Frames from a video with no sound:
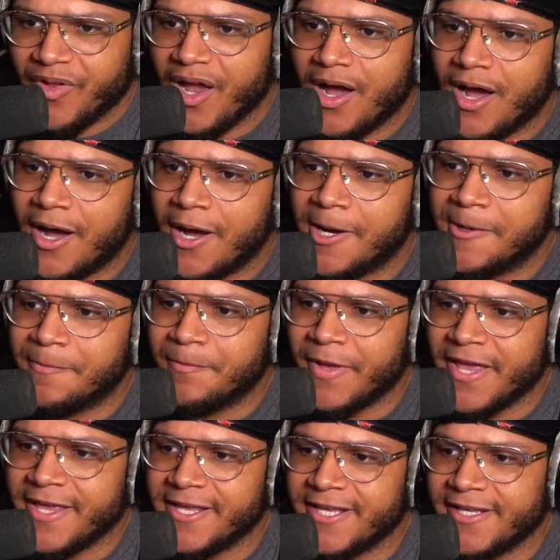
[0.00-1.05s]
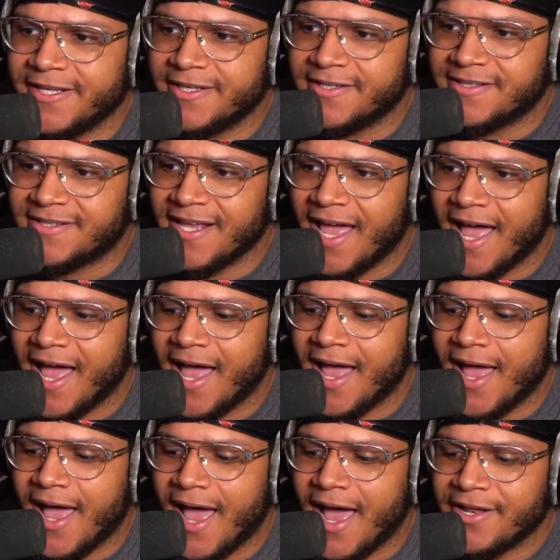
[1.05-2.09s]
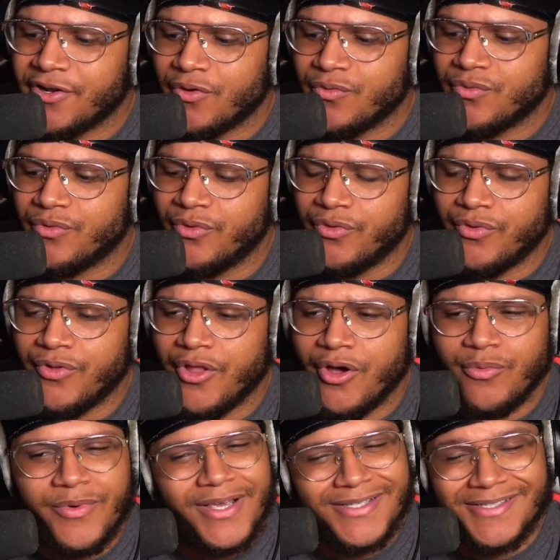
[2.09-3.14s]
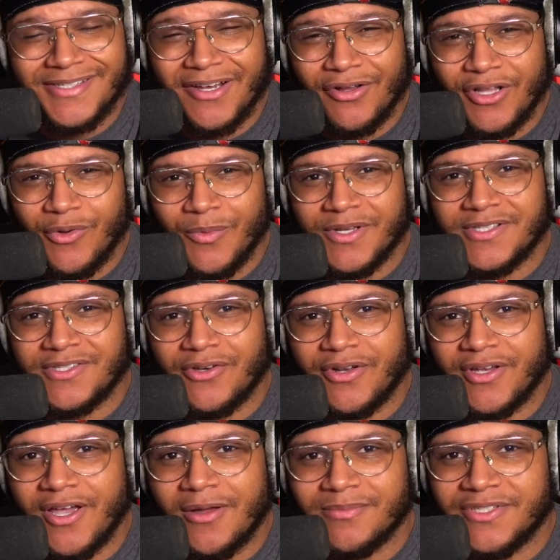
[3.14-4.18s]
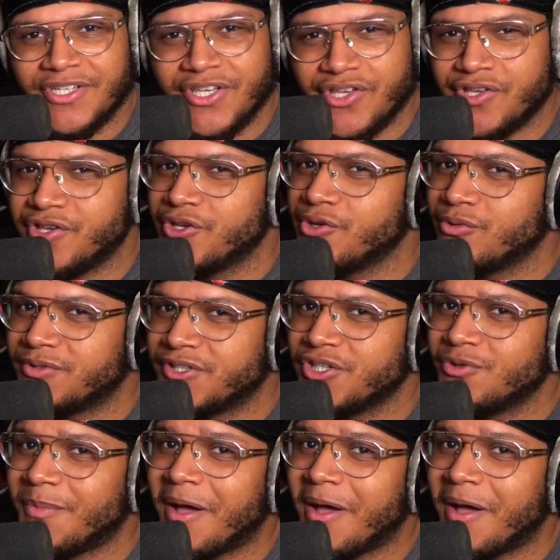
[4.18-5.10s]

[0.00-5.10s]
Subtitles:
I don't know necessarily when it's going to come to YouTube.